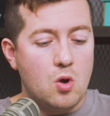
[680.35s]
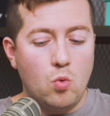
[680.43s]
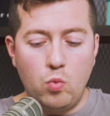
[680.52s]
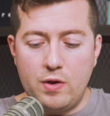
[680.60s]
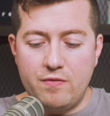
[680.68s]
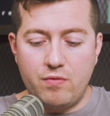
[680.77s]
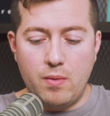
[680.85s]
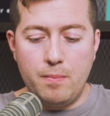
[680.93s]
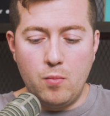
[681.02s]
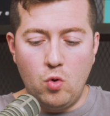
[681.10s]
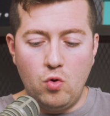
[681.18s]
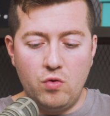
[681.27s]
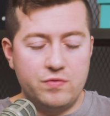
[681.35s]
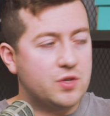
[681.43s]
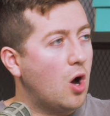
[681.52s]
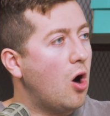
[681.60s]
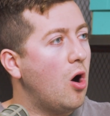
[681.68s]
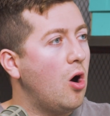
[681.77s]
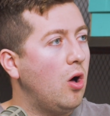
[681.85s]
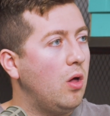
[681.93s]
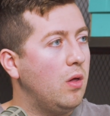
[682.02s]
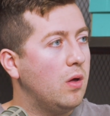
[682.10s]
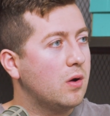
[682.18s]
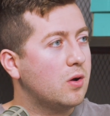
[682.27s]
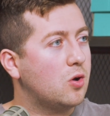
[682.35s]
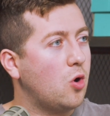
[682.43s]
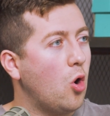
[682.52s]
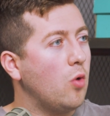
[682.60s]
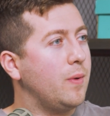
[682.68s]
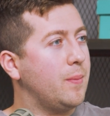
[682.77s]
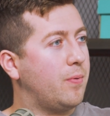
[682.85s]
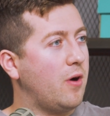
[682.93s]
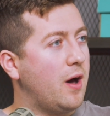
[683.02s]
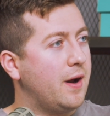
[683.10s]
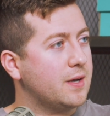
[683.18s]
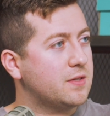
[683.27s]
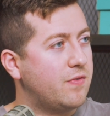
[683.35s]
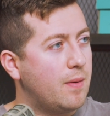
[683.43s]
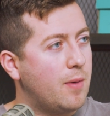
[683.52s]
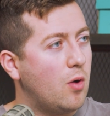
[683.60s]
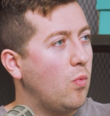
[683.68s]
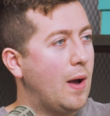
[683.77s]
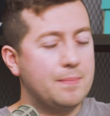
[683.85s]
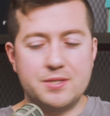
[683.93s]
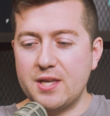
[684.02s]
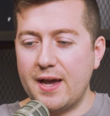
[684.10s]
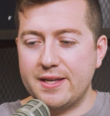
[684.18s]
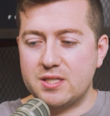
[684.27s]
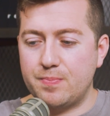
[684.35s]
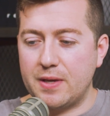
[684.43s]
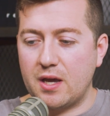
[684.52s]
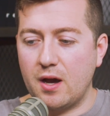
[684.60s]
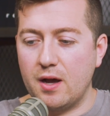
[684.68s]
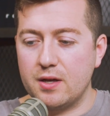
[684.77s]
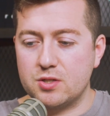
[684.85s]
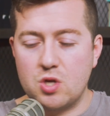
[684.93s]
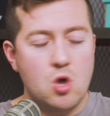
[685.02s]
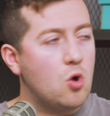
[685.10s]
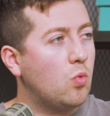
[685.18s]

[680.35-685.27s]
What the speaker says: we've removed all Kobe products from our websites because